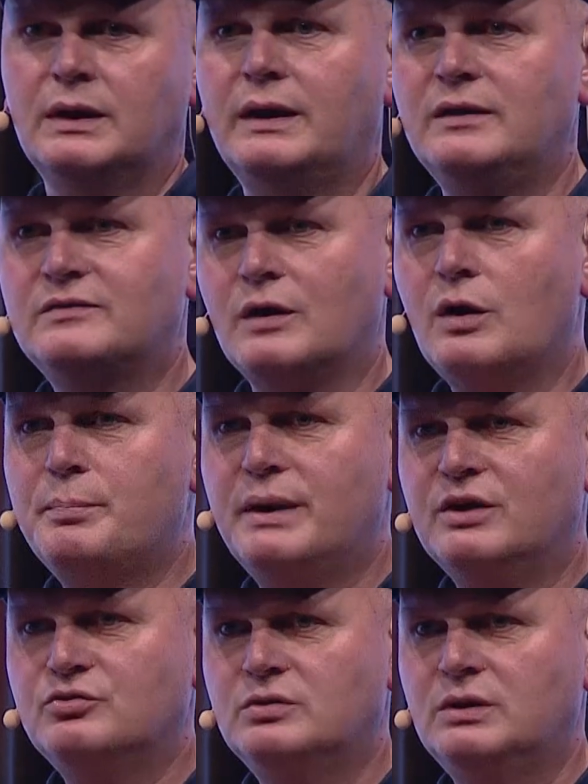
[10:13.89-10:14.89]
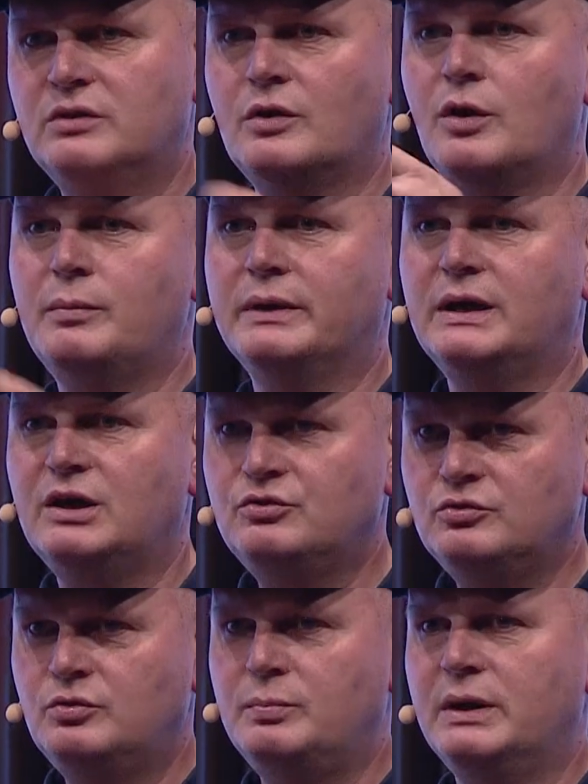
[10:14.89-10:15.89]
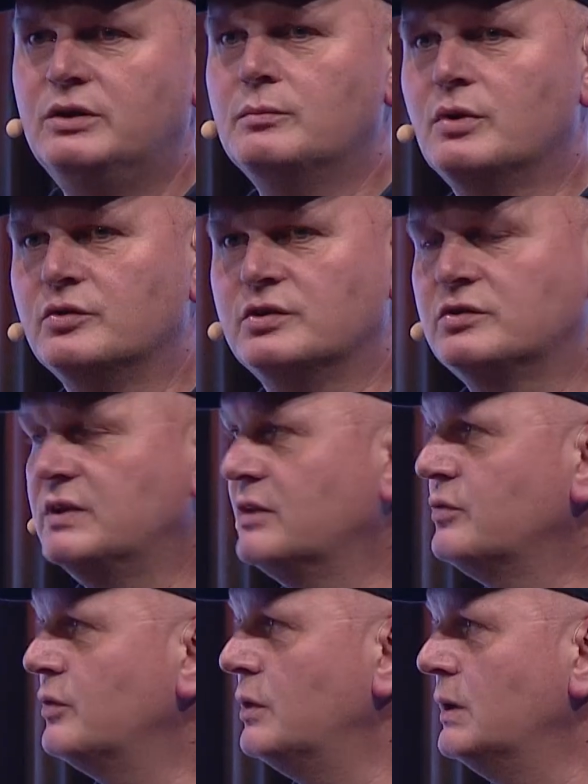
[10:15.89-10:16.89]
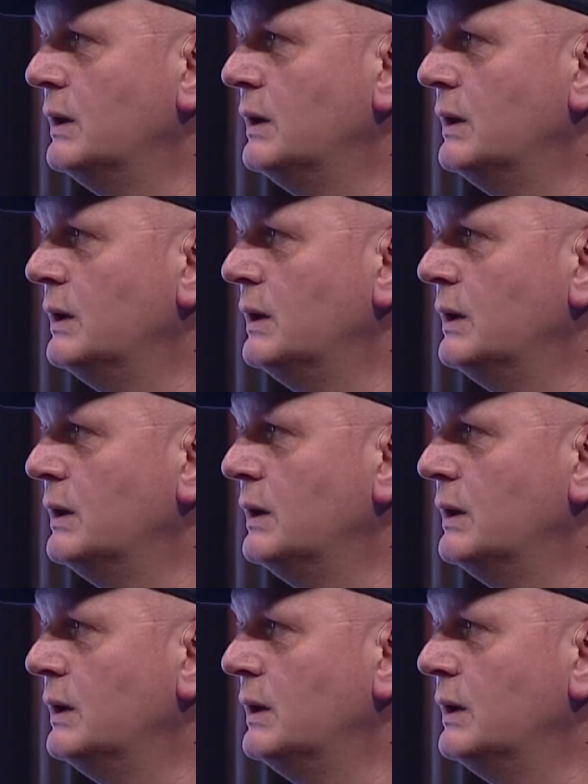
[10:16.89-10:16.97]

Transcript: It's our passion, it's our obligation to make you more successful.